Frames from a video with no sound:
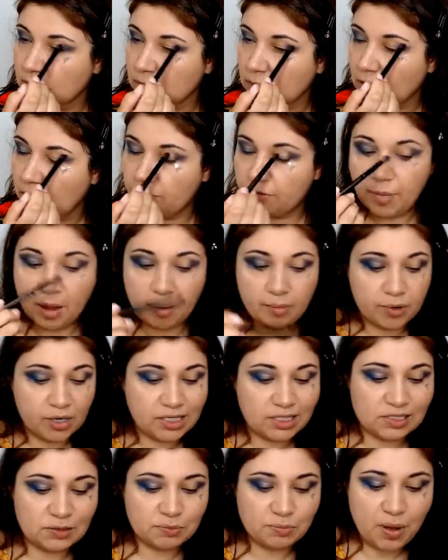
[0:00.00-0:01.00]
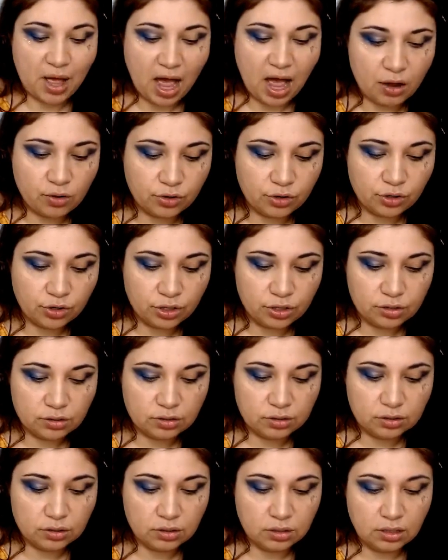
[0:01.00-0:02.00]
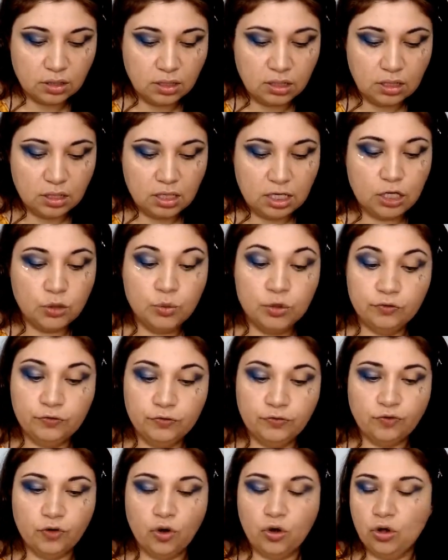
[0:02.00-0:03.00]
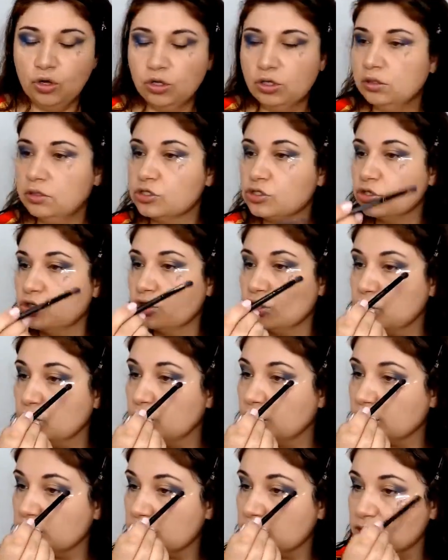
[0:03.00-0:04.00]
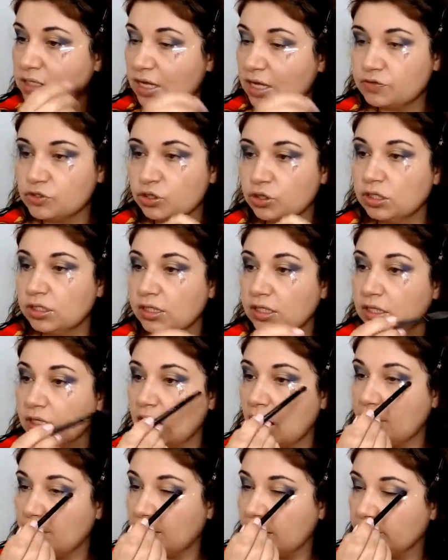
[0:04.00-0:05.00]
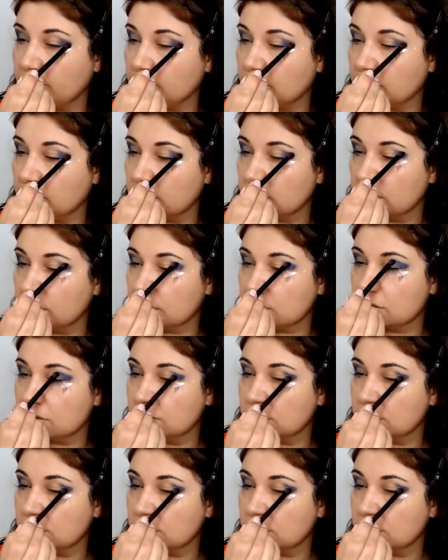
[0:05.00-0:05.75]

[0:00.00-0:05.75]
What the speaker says: Remember, it's powder, it will fall, so you will just have to clean it up afterwards.